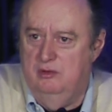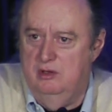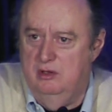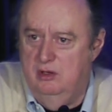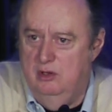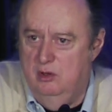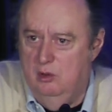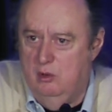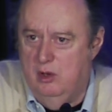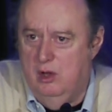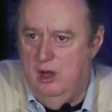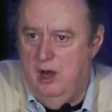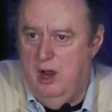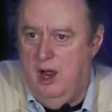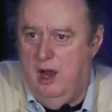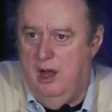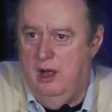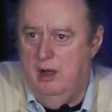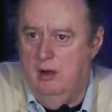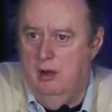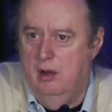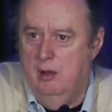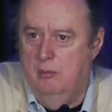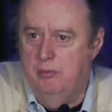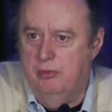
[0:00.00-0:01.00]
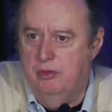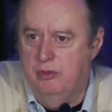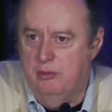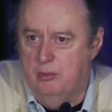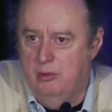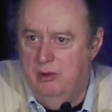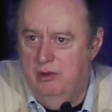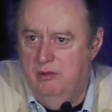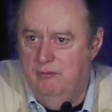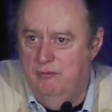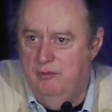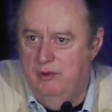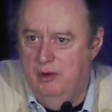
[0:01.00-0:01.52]
and you can hire up
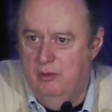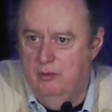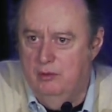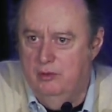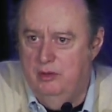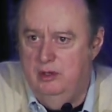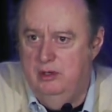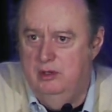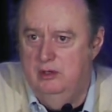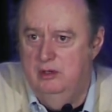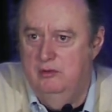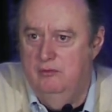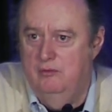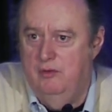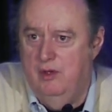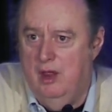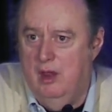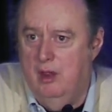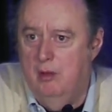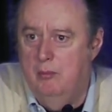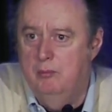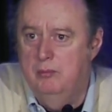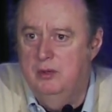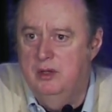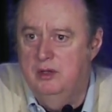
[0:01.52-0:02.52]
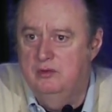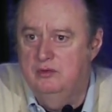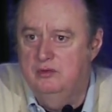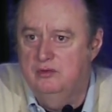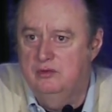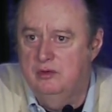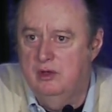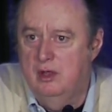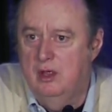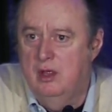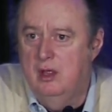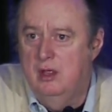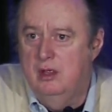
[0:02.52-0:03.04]
three of their lead
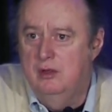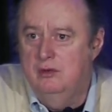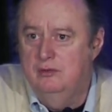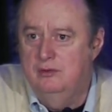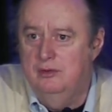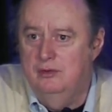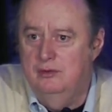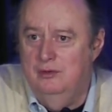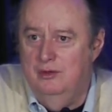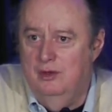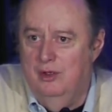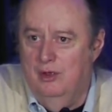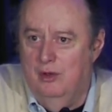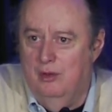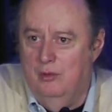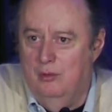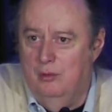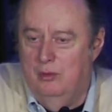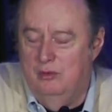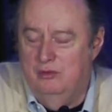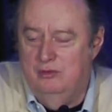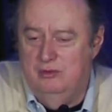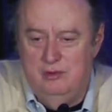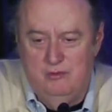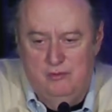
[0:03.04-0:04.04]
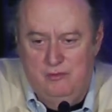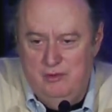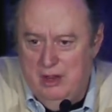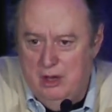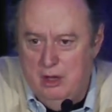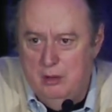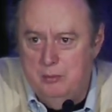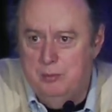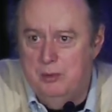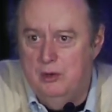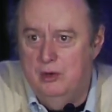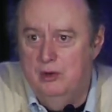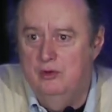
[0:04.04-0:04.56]
developments to deal
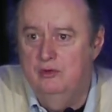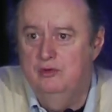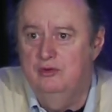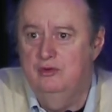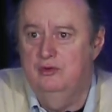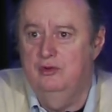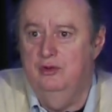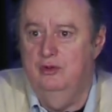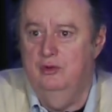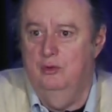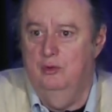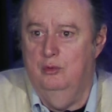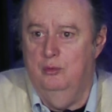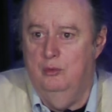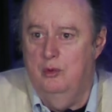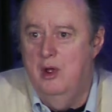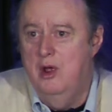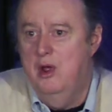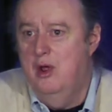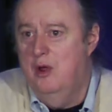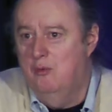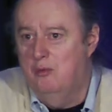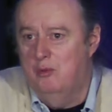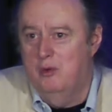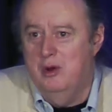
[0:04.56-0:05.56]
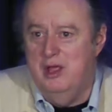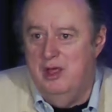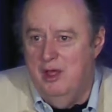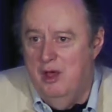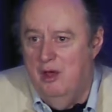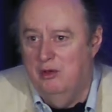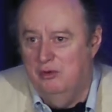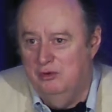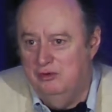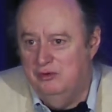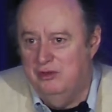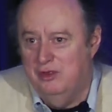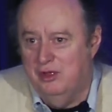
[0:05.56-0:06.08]
developers to
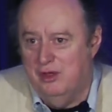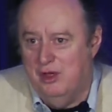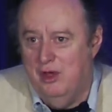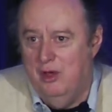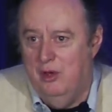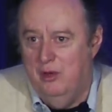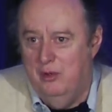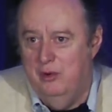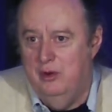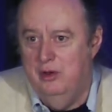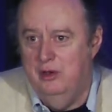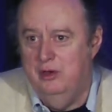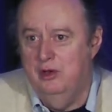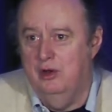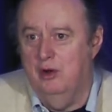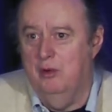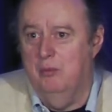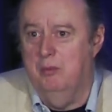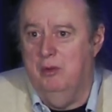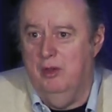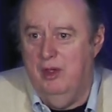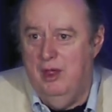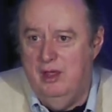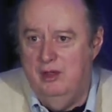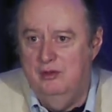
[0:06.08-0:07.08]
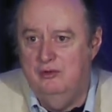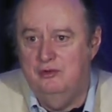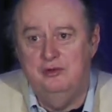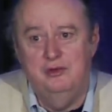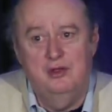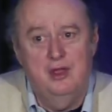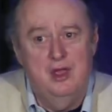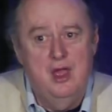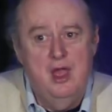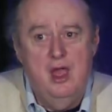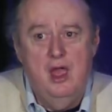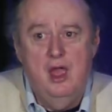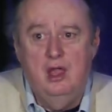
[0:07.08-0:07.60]
rehost the code at your place,
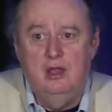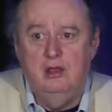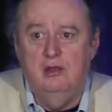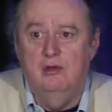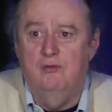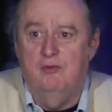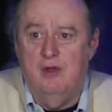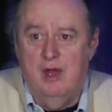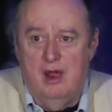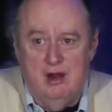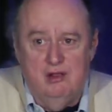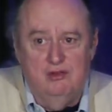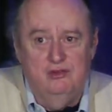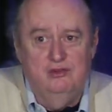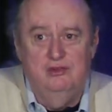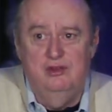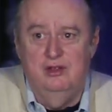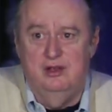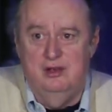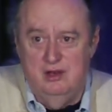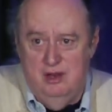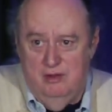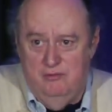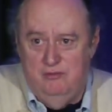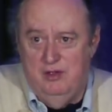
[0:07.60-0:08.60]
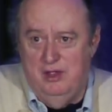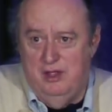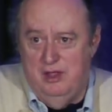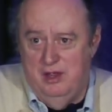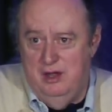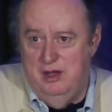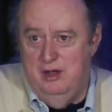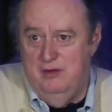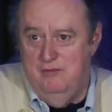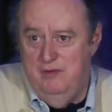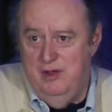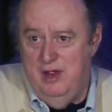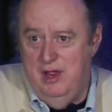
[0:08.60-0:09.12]
you've got a significant
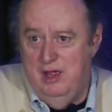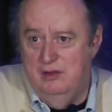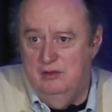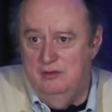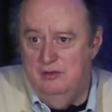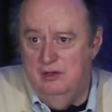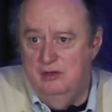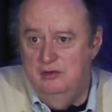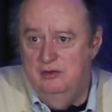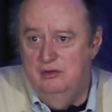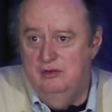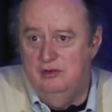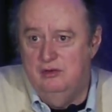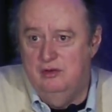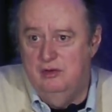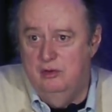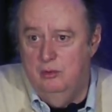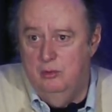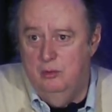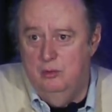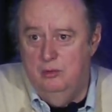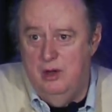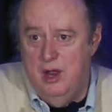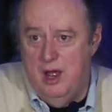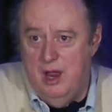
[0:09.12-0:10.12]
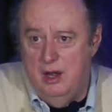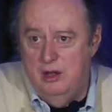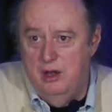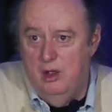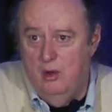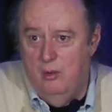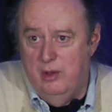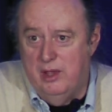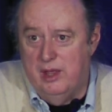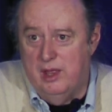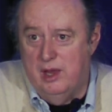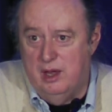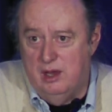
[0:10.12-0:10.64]
advantage to not
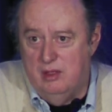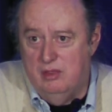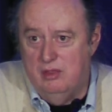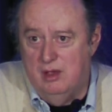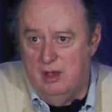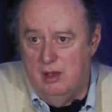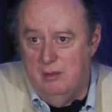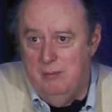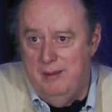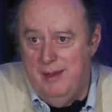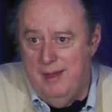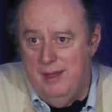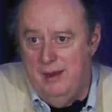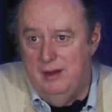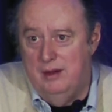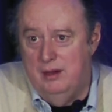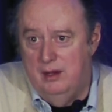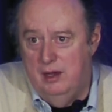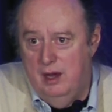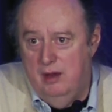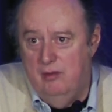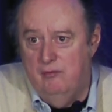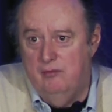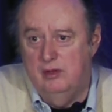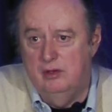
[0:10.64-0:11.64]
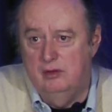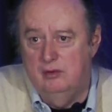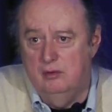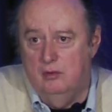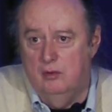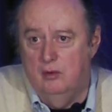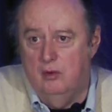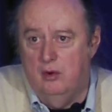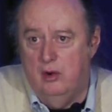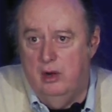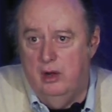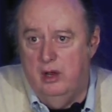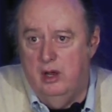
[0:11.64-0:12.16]
knowing anything about it and having to
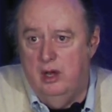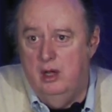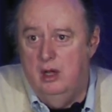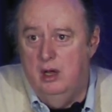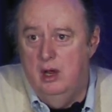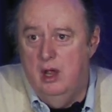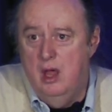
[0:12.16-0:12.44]
learn it.